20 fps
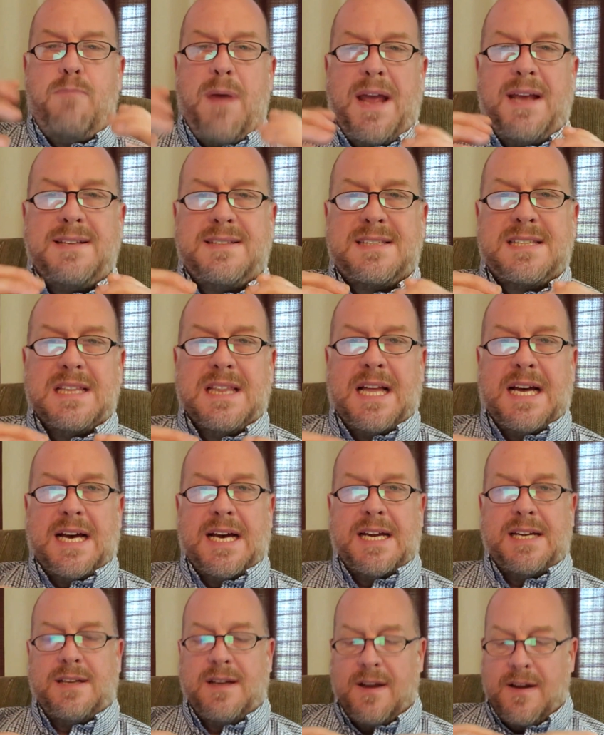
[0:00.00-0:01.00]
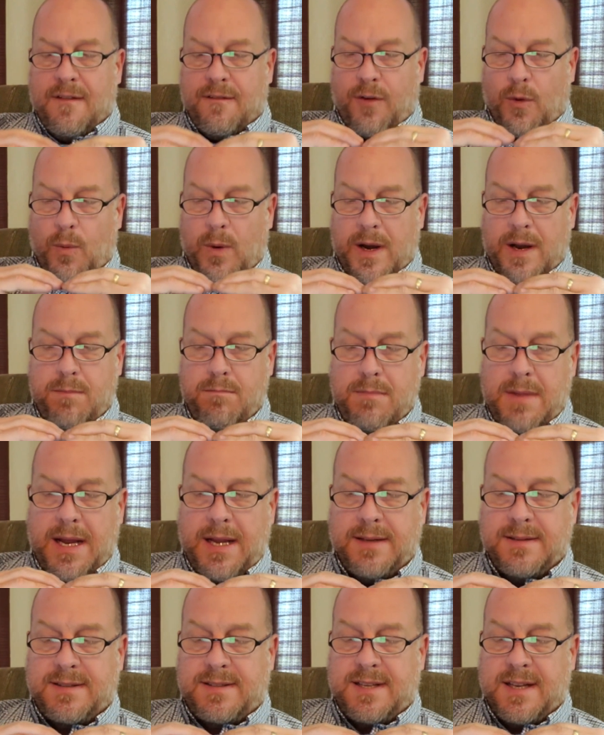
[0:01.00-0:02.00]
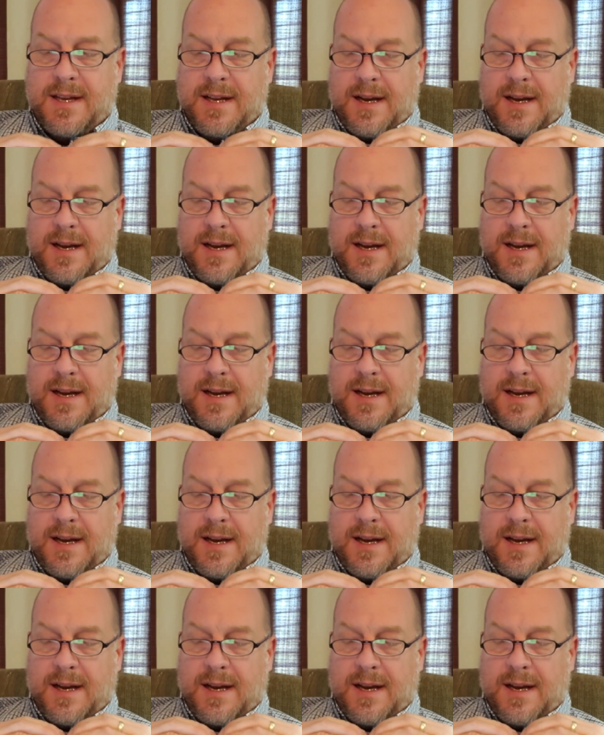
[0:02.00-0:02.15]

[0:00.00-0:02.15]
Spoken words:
baseline for what it means